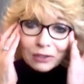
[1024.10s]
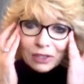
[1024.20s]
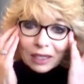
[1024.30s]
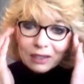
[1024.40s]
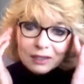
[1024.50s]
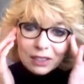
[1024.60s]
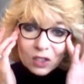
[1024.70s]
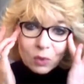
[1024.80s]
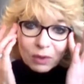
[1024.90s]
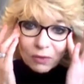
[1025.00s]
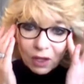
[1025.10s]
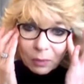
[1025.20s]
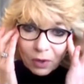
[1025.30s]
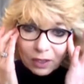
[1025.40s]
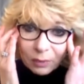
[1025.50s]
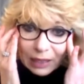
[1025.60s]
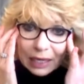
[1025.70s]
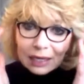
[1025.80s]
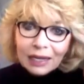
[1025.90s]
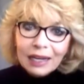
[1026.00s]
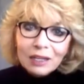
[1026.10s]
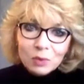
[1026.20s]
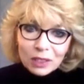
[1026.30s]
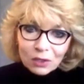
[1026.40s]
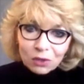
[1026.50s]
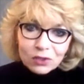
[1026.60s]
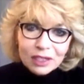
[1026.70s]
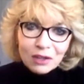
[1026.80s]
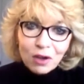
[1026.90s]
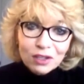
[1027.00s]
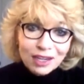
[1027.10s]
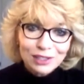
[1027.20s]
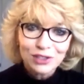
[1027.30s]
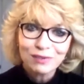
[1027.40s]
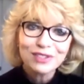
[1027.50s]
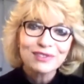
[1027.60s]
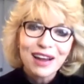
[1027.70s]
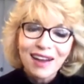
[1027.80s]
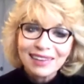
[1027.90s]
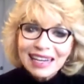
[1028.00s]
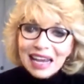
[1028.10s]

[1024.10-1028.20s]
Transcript: used to tell us this is where we fall apart in the beginning, and as we get older, it all kind of shifts around.